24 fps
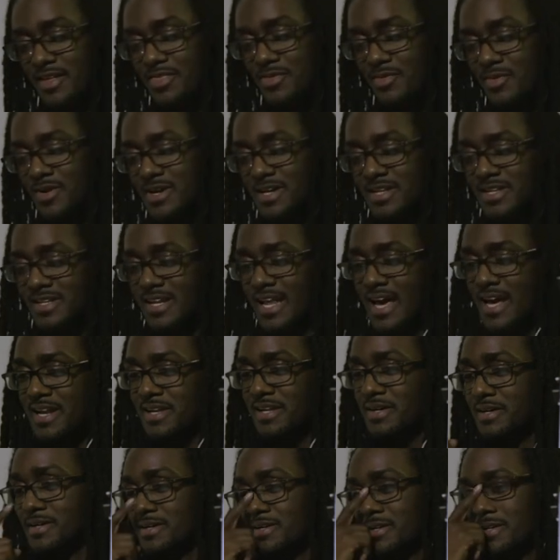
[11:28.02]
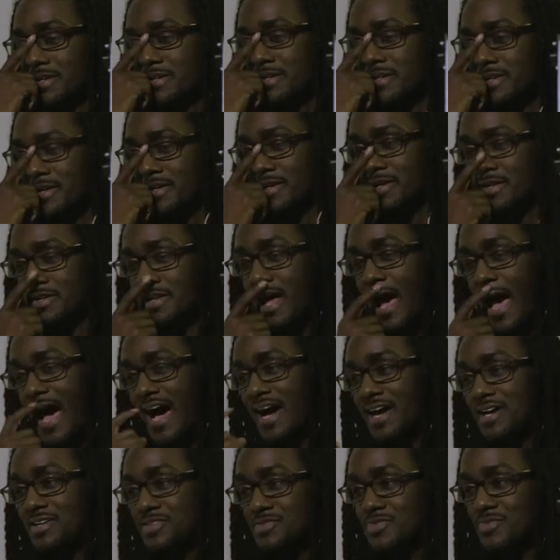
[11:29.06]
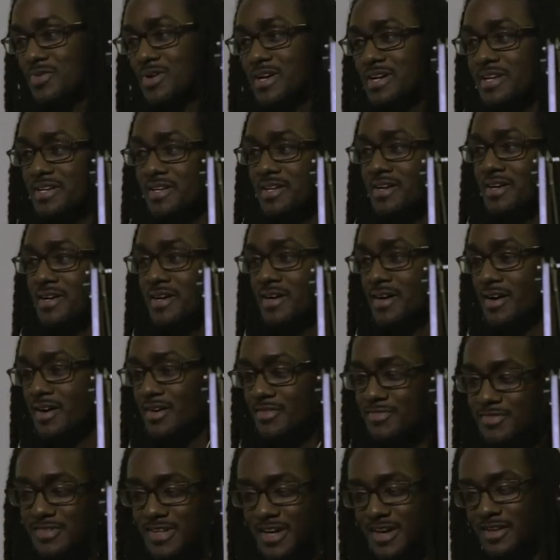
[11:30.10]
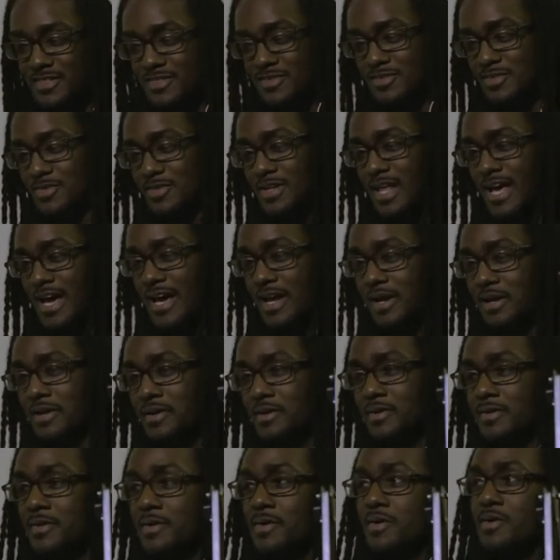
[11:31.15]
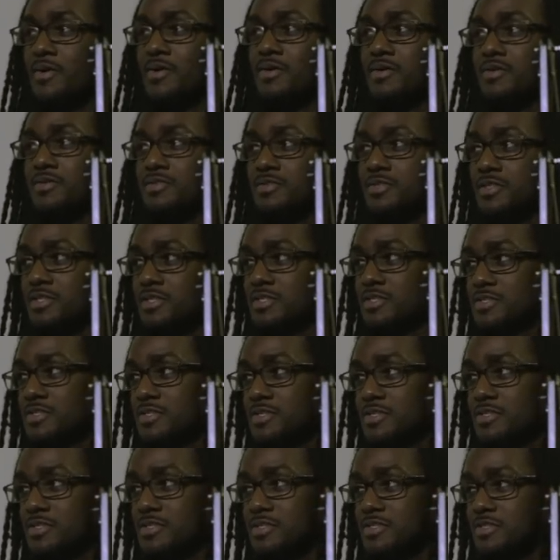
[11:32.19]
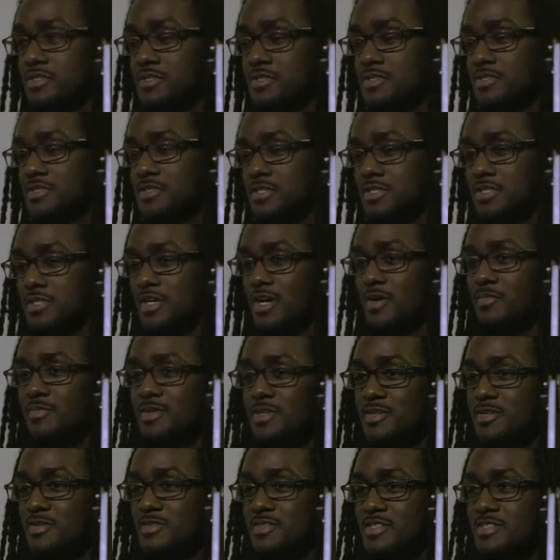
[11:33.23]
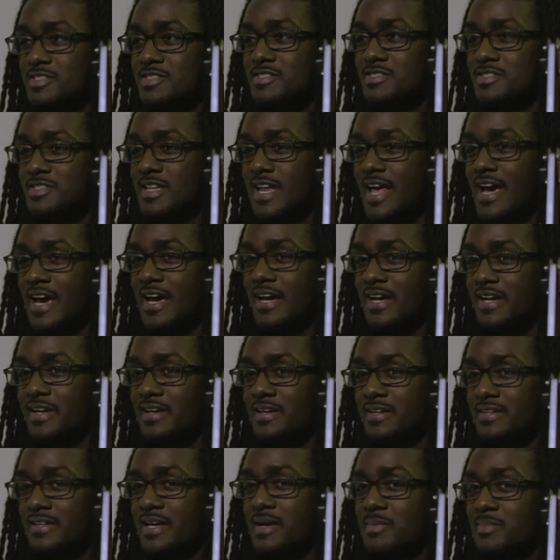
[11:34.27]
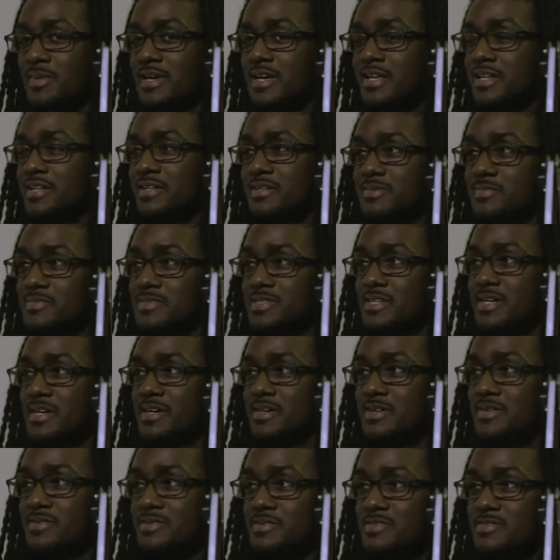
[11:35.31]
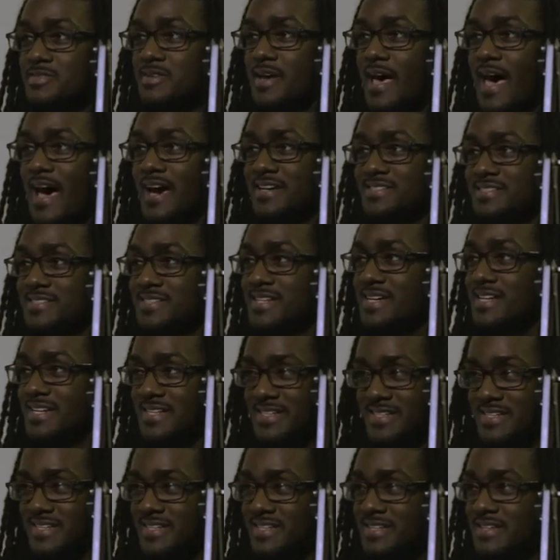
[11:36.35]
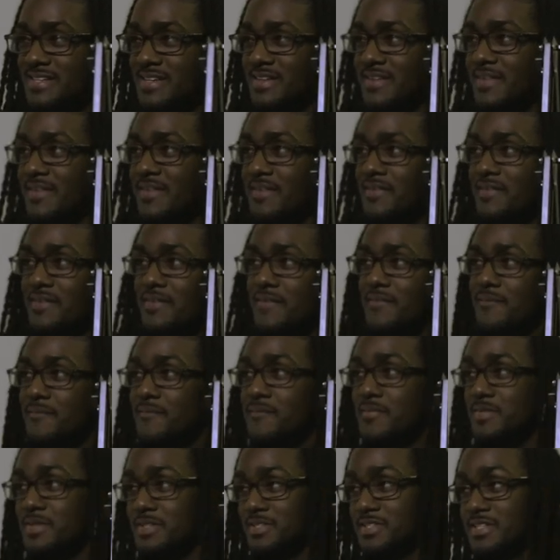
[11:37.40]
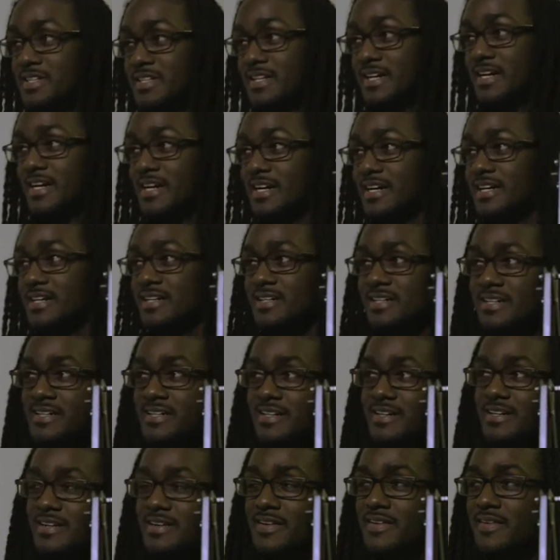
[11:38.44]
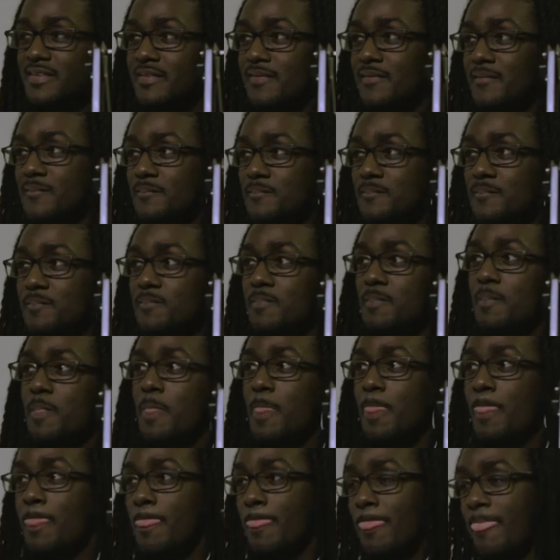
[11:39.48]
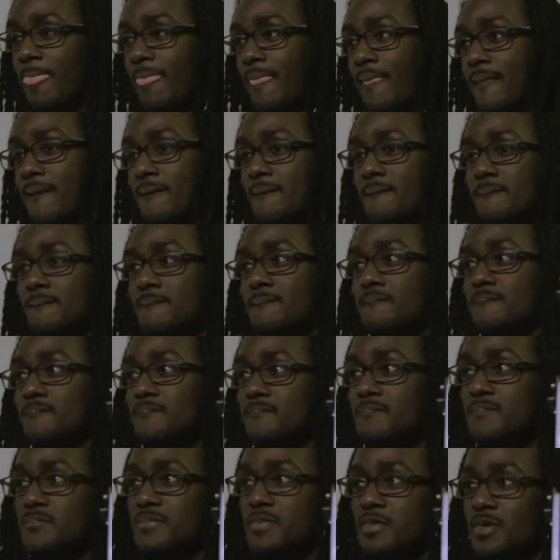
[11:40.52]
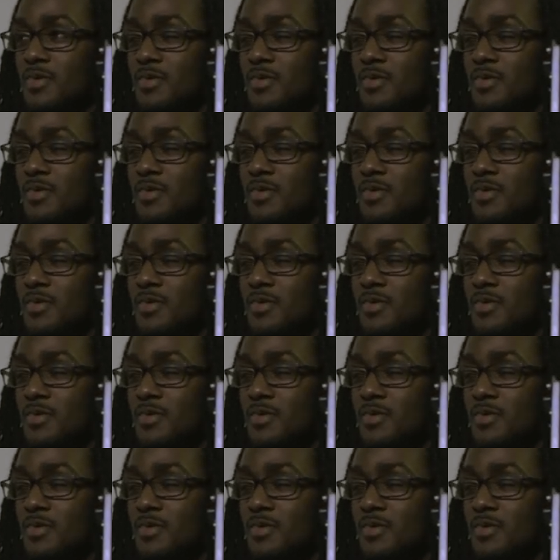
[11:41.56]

death rate, like the highest rate of death to like to W's is just like them killing themselves accidentally. Yeah, doing stupid shit. Yeah. Let me see if this fork fits in the socket.